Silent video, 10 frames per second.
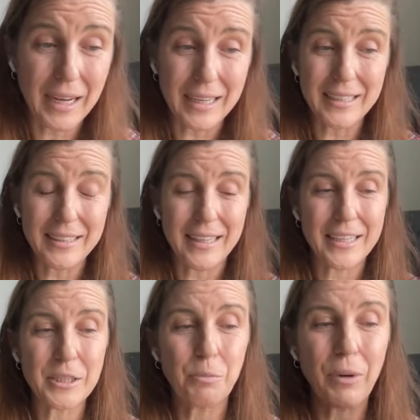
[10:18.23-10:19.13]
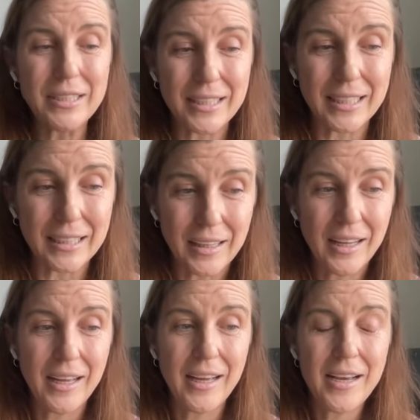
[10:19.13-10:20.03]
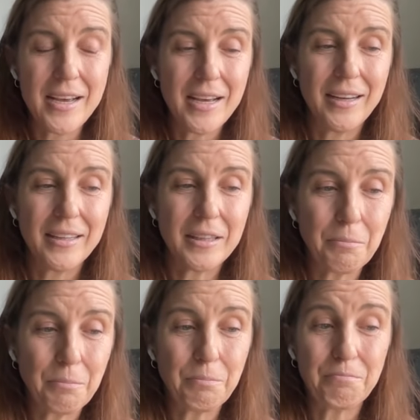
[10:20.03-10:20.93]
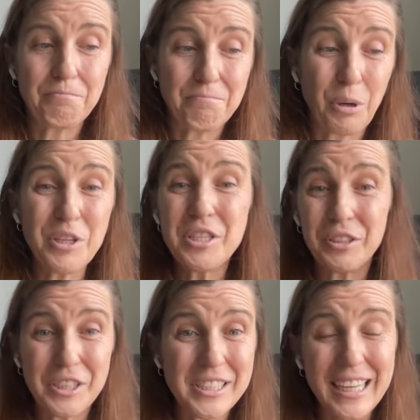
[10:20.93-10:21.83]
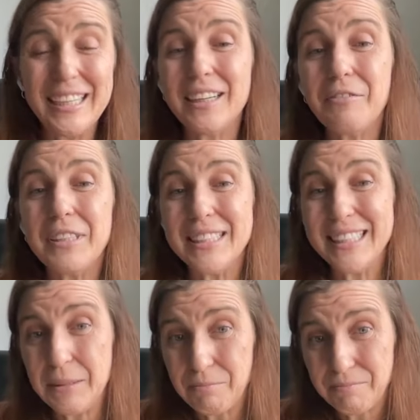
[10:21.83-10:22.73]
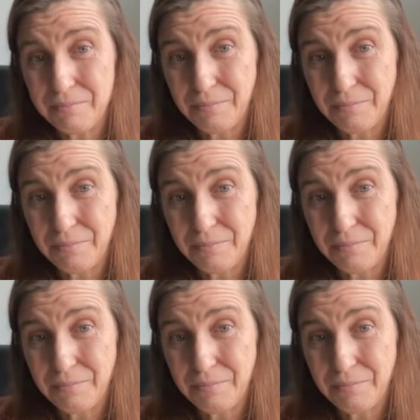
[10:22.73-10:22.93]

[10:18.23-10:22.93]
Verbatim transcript: uh, expressing the personal state of the team.